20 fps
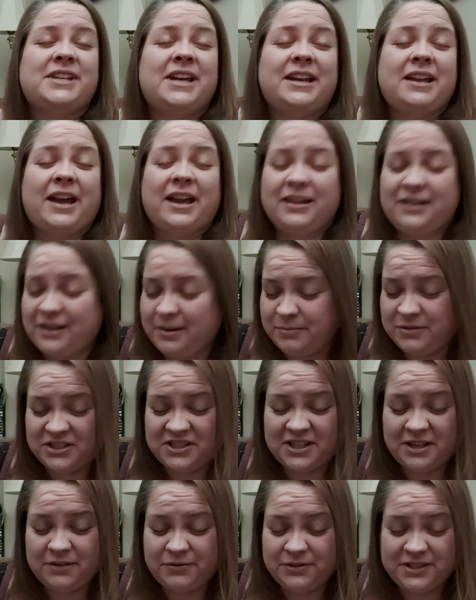I'm
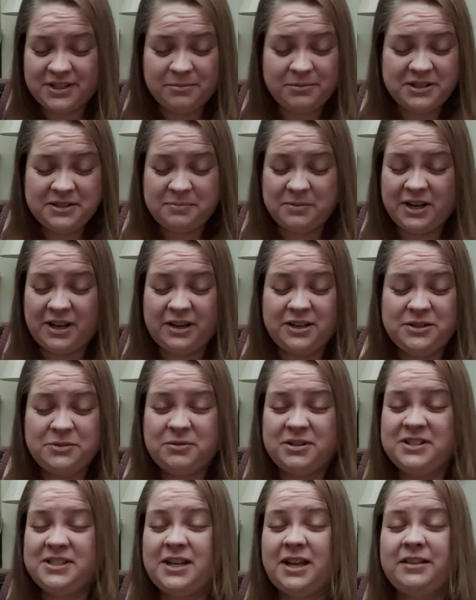just like, for some reason, I'm like, I just
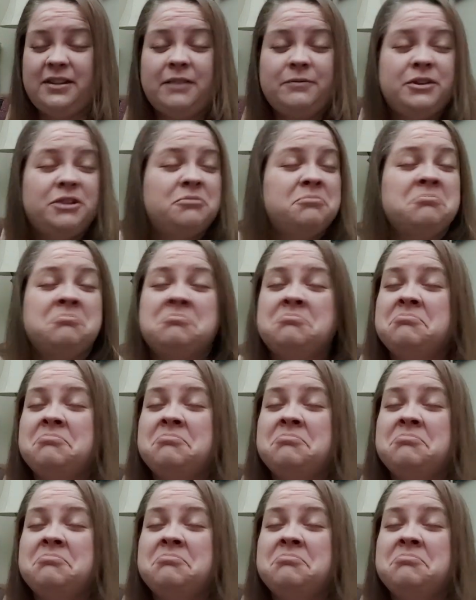want to say, I love you.